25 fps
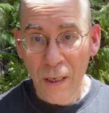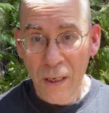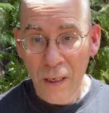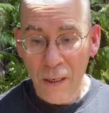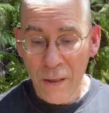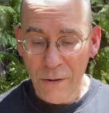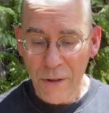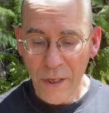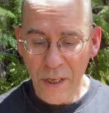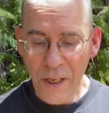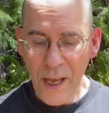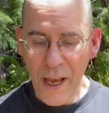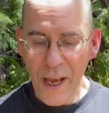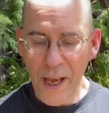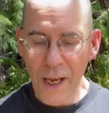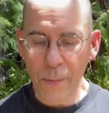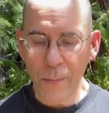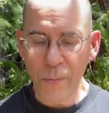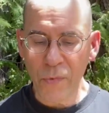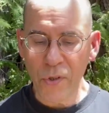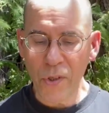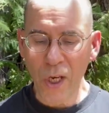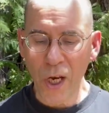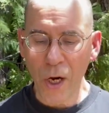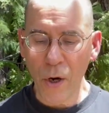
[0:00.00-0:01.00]
"The
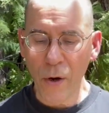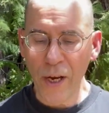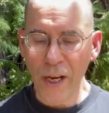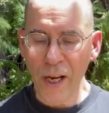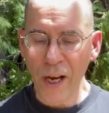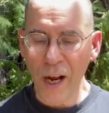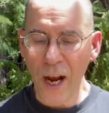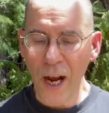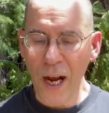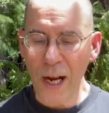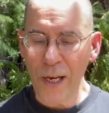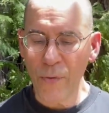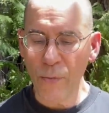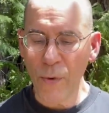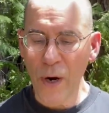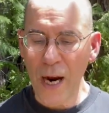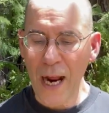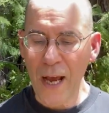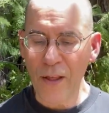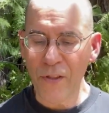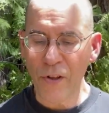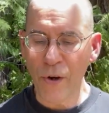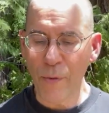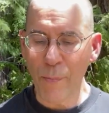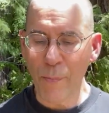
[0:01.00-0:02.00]
game's going on
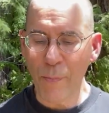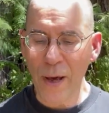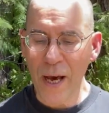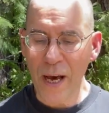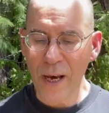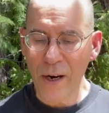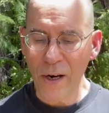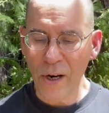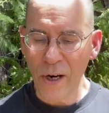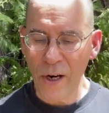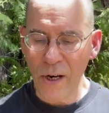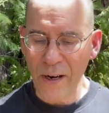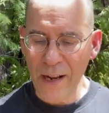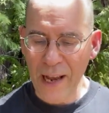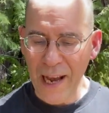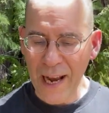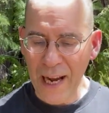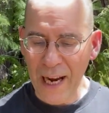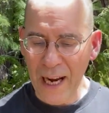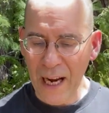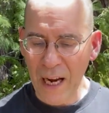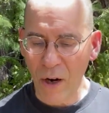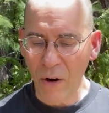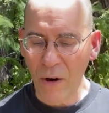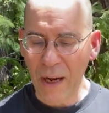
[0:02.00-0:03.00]
rather better
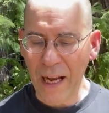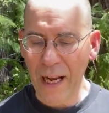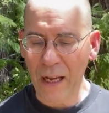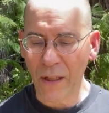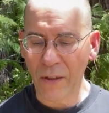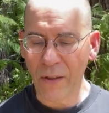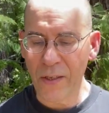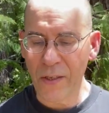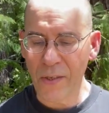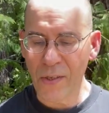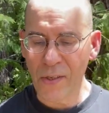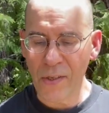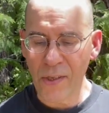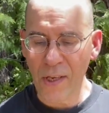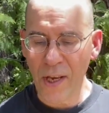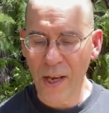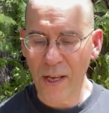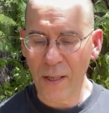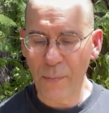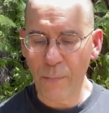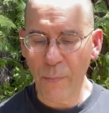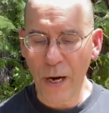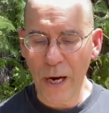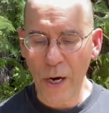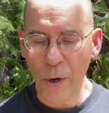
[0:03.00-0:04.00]
now," Alice
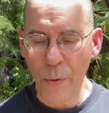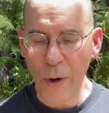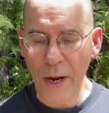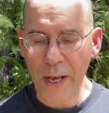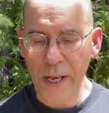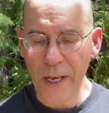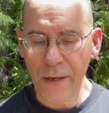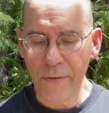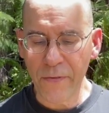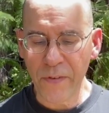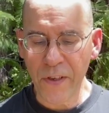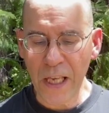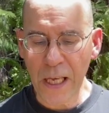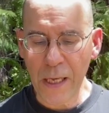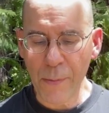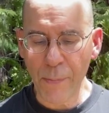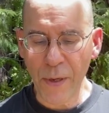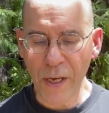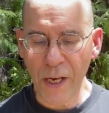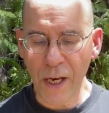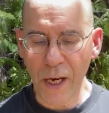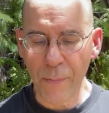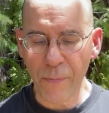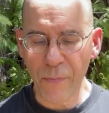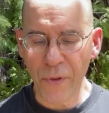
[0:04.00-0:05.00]
said, by way of
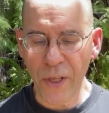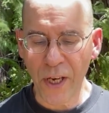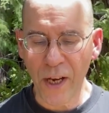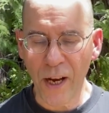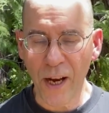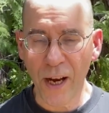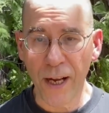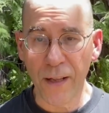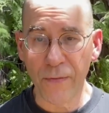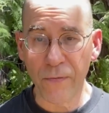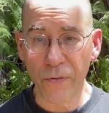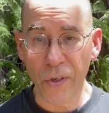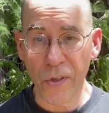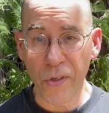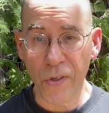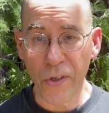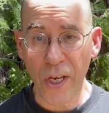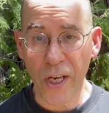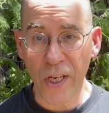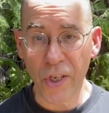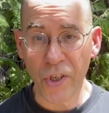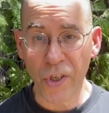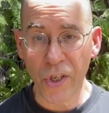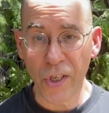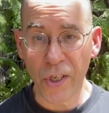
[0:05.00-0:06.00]
keeping up the
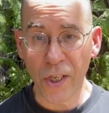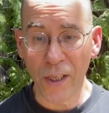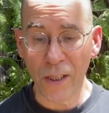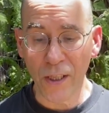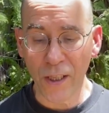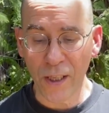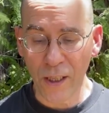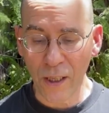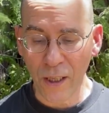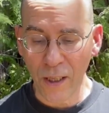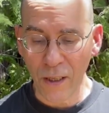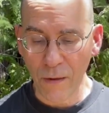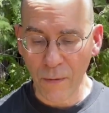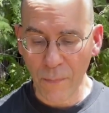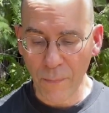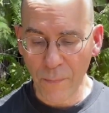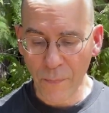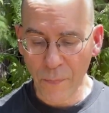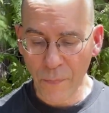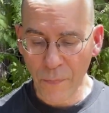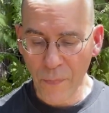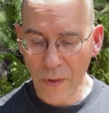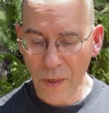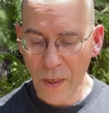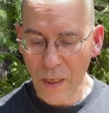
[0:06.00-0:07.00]
conversation a little.
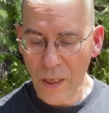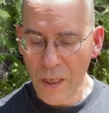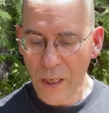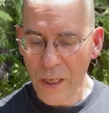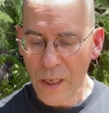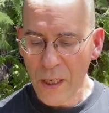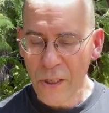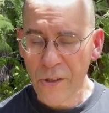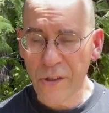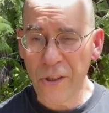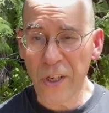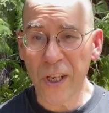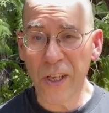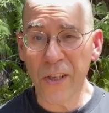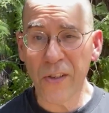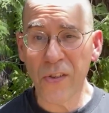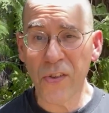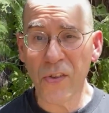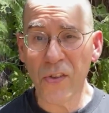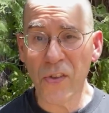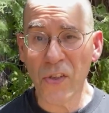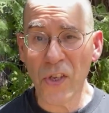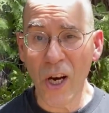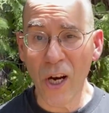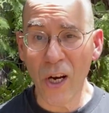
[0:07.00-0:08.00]
"'Tis
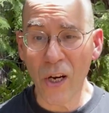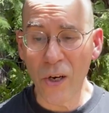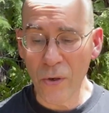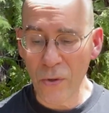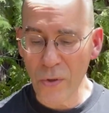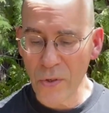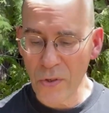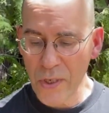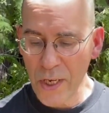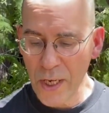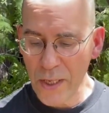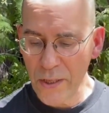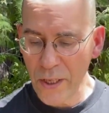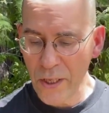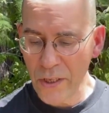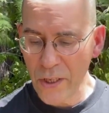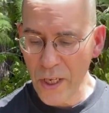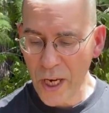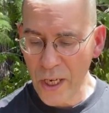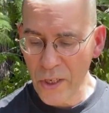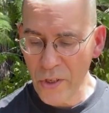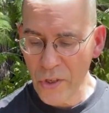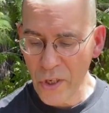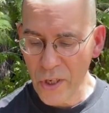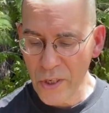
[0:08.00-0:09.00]
so," said the
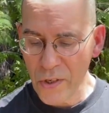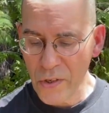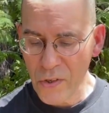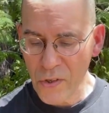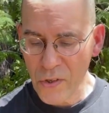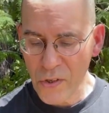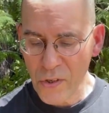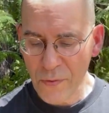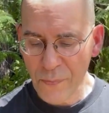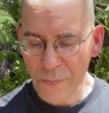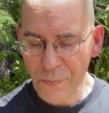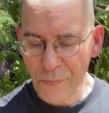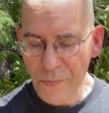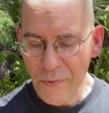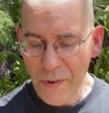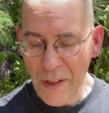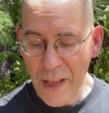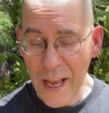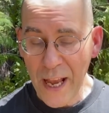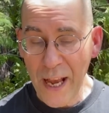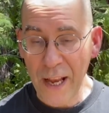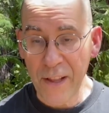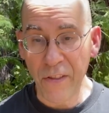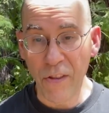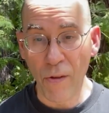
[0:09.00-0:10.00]
Duchess,
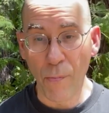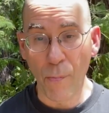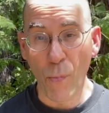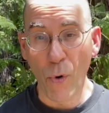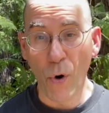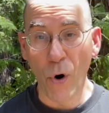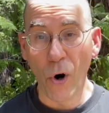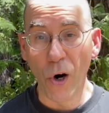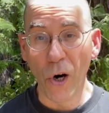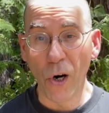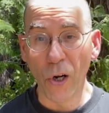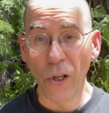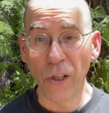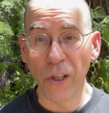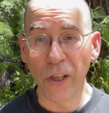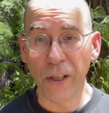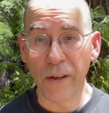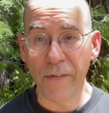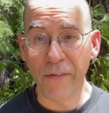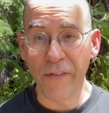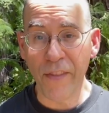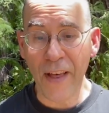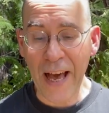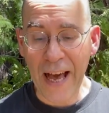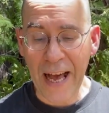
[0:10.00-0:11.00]
"and the moral
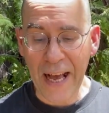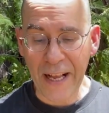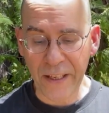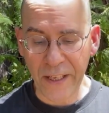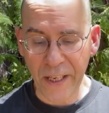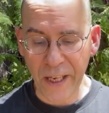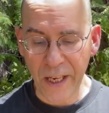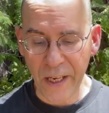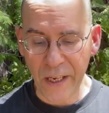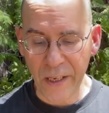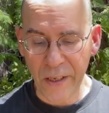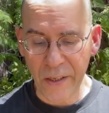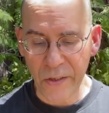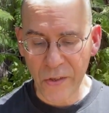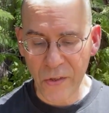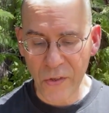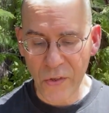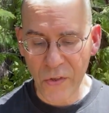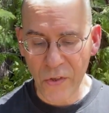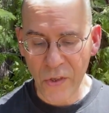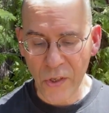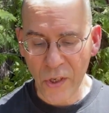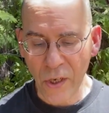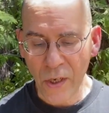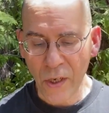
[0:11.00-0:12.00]
of that
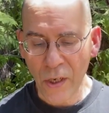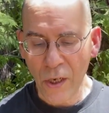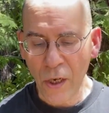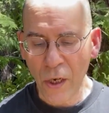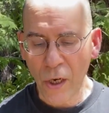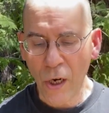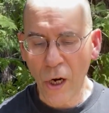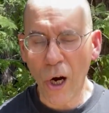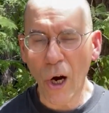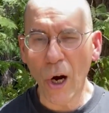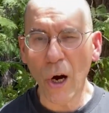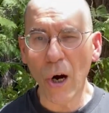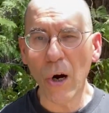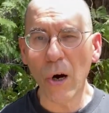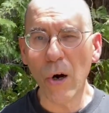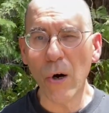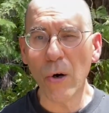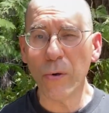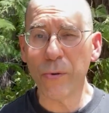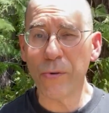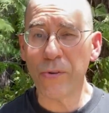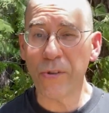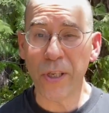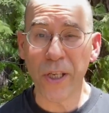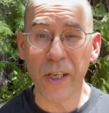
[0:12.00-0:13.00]
is, oh,
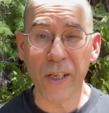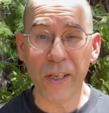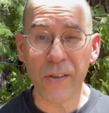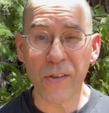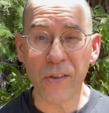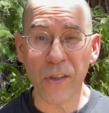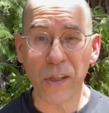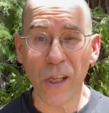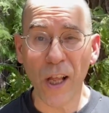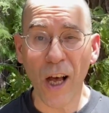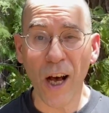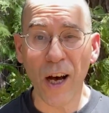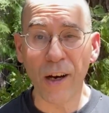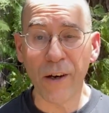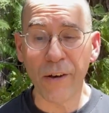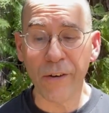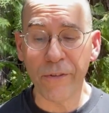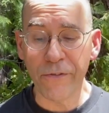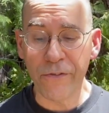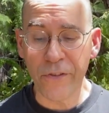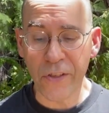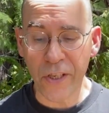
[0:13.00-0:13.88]
'tis love